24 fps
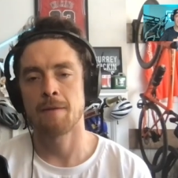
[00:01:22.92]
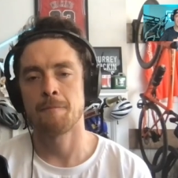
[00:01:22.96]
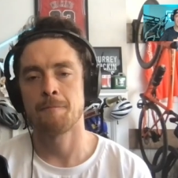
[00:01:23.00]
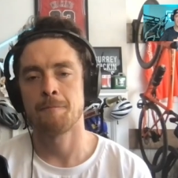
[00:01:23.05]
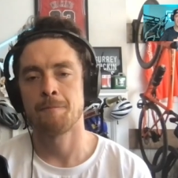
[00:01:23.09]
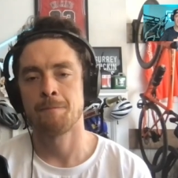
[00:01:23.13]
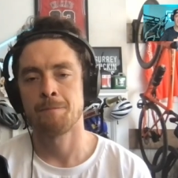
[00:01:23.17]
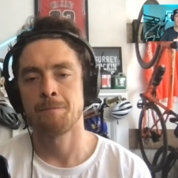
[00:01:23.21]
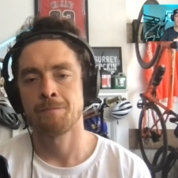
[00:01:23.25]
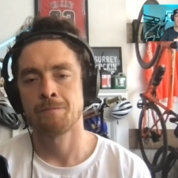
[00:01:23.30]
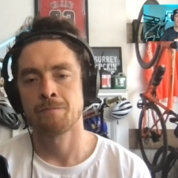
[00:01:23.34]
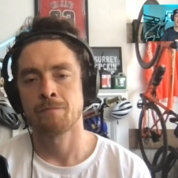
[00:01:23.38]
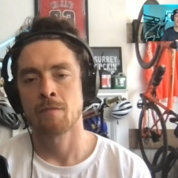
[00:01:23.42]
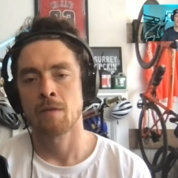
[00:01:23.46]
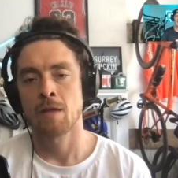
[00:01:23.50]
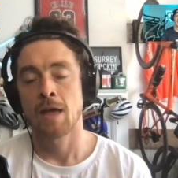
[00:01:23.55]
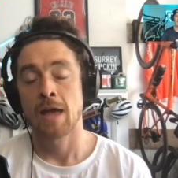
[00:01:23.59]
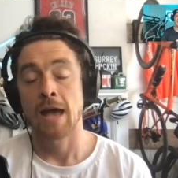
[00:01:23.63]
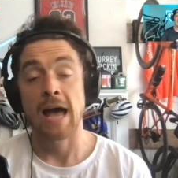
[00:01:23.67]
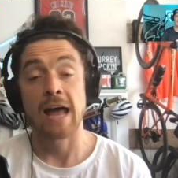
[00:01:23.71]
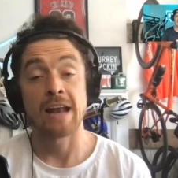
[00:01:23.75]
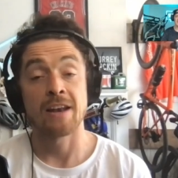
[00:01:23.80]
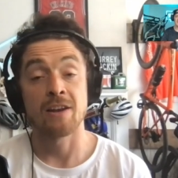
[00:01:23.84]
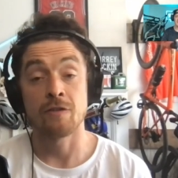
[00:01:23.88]
in for the
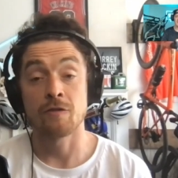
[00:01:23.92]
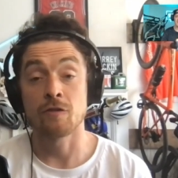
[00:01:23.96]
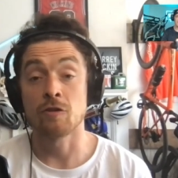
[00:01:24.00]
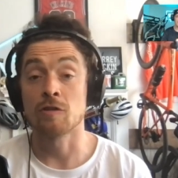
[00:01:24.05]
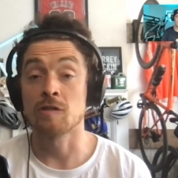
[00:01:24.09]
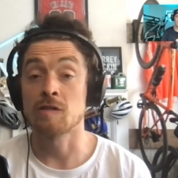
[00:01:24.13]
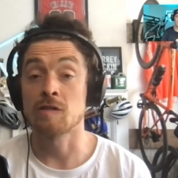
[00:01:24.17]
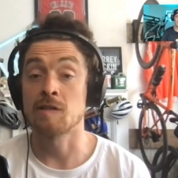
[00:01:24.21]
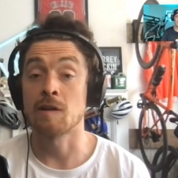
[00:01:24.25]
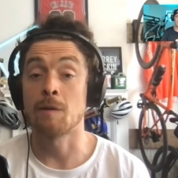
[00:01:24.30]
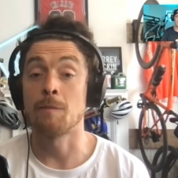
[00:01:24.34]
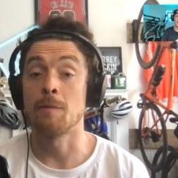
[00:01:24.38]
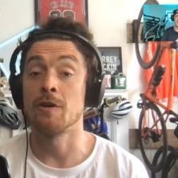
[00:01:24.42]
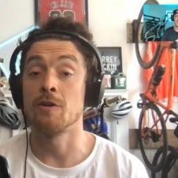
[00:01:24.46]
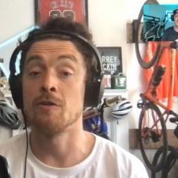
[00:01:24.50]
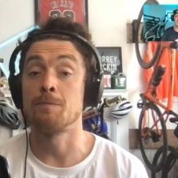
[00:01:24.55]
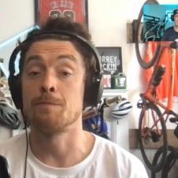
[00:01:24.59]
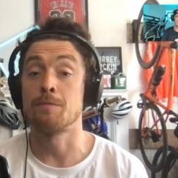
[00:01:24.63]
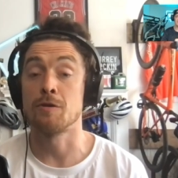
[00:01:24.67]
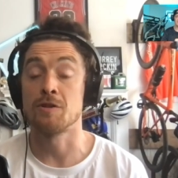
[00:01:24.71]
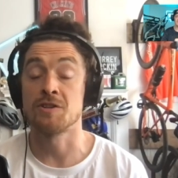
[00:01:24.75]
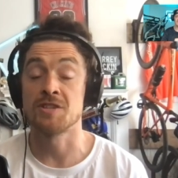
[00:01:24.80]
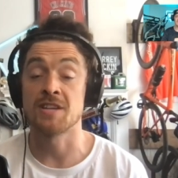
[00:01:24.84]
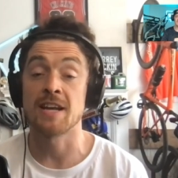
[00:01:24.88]
ride. And you've you're got someone ride,
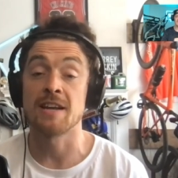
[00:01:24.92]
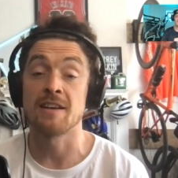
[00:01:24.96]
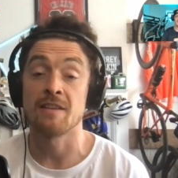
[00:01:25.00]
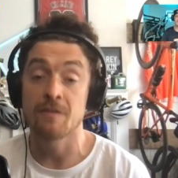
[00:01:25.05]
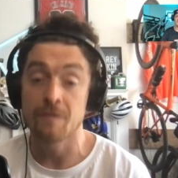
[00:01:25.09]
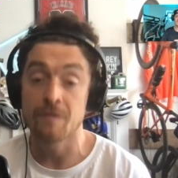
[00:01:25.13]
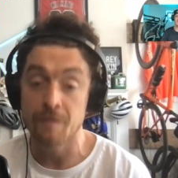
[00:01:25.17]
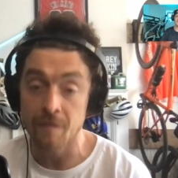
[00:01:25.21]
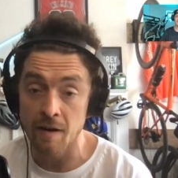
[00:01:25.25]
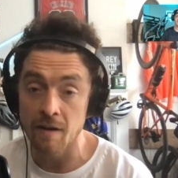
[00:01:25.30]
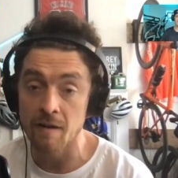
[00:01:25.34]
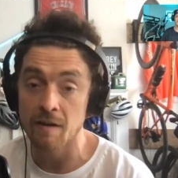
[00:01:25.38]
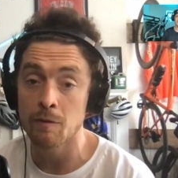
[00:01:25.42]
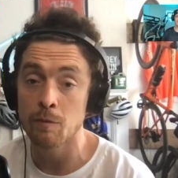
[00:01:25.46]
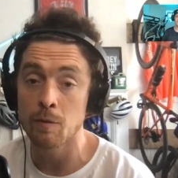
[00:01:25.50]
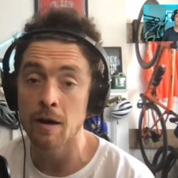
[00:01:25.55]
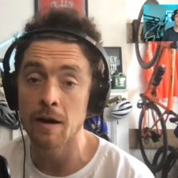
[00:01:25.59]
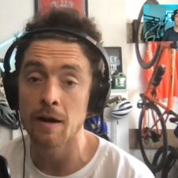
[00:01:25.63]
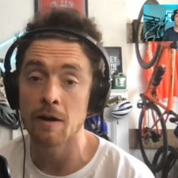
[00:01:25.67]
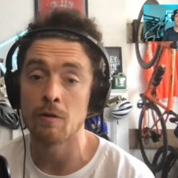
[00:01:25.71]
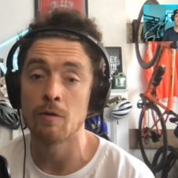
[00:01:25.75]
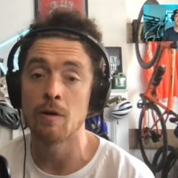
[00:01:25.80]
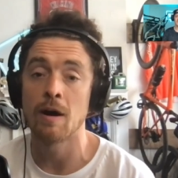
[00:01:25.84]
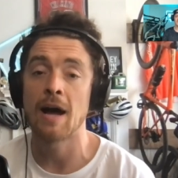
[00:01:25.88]
who dude. presents very
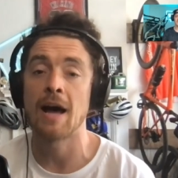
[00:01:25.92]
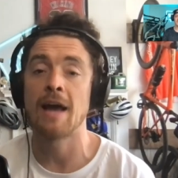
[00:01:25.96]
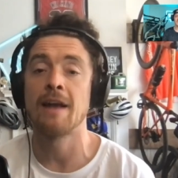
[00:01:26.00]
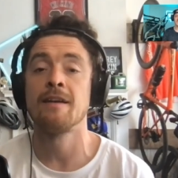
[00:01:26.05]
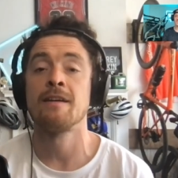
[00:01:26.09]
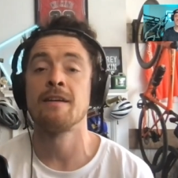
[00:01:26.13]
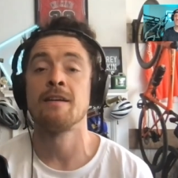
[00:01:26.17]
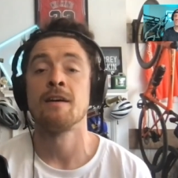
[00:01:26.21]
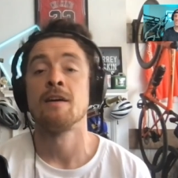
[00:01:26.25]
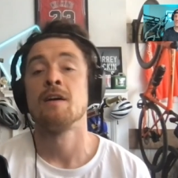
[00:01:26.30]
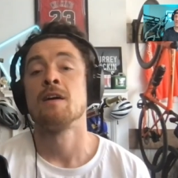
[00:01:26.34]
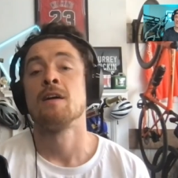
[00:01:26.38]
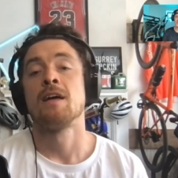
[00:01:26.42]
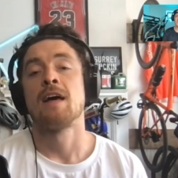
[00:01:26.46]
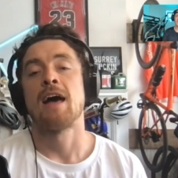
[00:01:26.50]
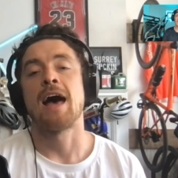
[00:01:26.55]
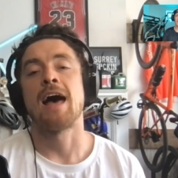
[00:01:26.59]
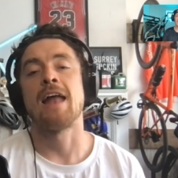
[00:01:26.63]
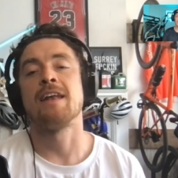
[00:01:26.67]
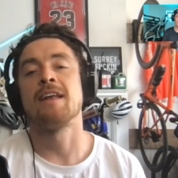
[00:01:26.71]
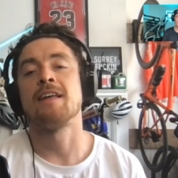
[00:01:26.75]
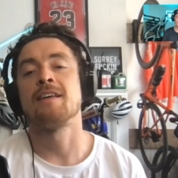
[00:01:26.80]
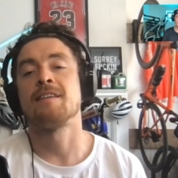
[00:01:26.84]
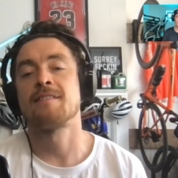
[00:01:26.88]
well, and he's
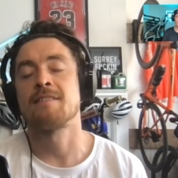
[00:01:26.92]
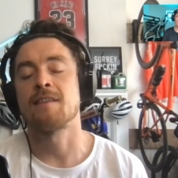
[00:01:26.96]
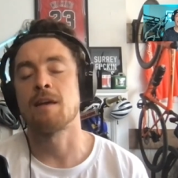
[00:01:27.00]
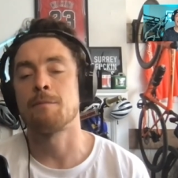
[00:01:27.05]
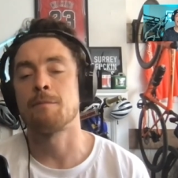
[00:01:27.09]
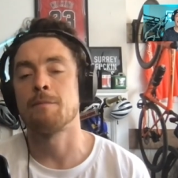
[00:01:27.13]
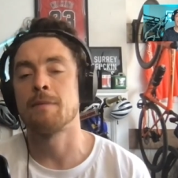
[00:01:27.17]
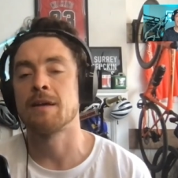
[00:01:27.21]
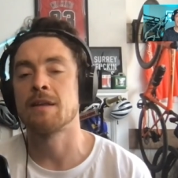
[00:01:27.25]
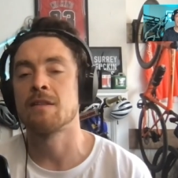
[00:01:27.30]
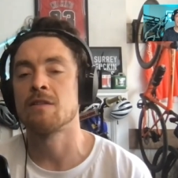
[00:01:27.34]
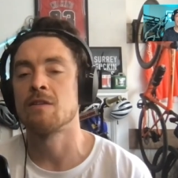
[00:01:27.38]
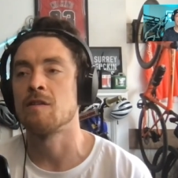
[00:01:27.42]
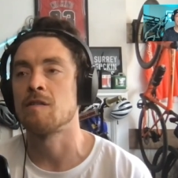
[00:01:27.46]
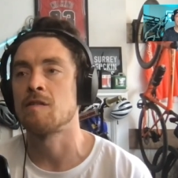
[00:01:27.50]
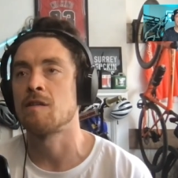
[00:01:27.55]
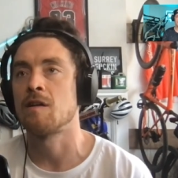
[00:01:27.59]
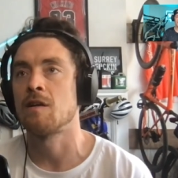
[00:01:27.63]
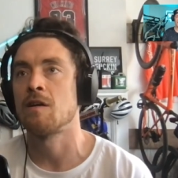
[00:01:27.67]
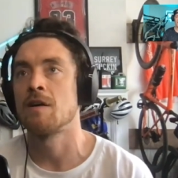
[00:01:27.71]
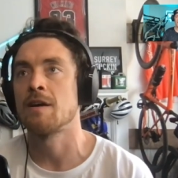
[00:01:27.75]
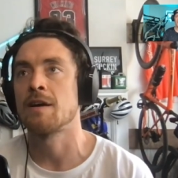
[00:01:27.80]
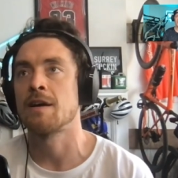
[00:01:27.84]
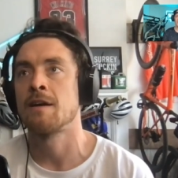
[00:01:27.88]
very and good on something camera.
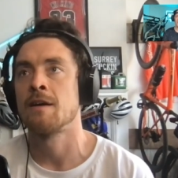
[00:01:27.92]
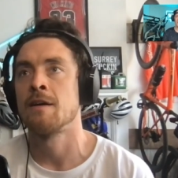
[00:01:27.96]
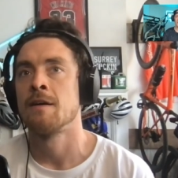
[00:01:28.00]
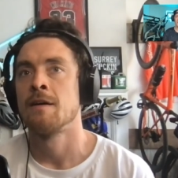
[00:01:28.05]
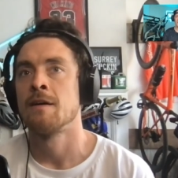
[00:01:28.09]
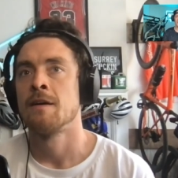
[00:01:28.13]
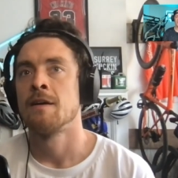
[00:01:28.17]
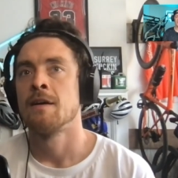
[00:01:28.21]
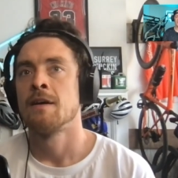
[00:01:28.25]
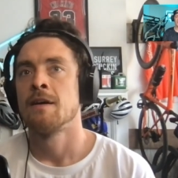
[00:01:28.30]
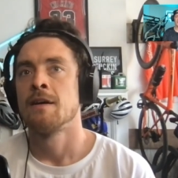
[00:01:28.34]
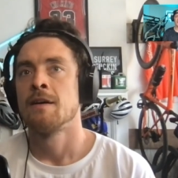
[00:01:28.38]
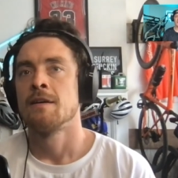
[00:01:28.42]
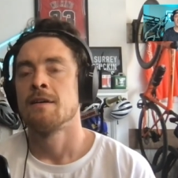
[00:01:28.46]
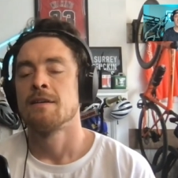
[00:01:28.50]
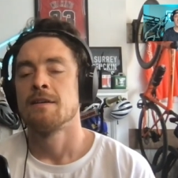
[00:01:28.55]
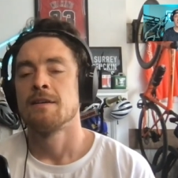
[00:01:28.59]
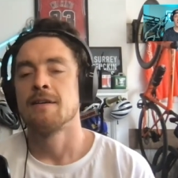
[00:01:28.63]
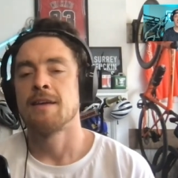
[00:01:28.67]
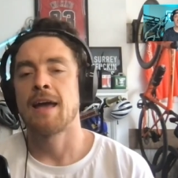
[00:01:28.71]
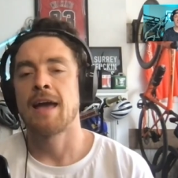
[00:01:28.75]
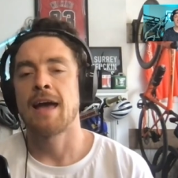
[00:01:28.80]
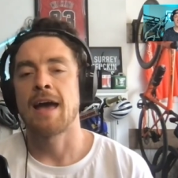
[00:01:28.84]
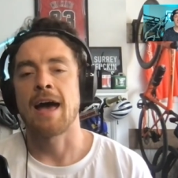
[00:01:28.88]
That's like, very very good on
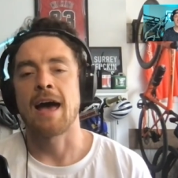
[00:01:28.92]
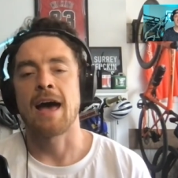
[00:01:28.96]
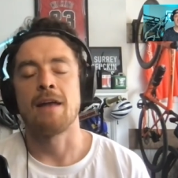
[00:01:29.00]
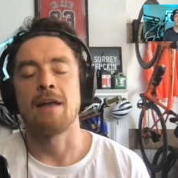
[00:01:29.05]
camera. Yeah,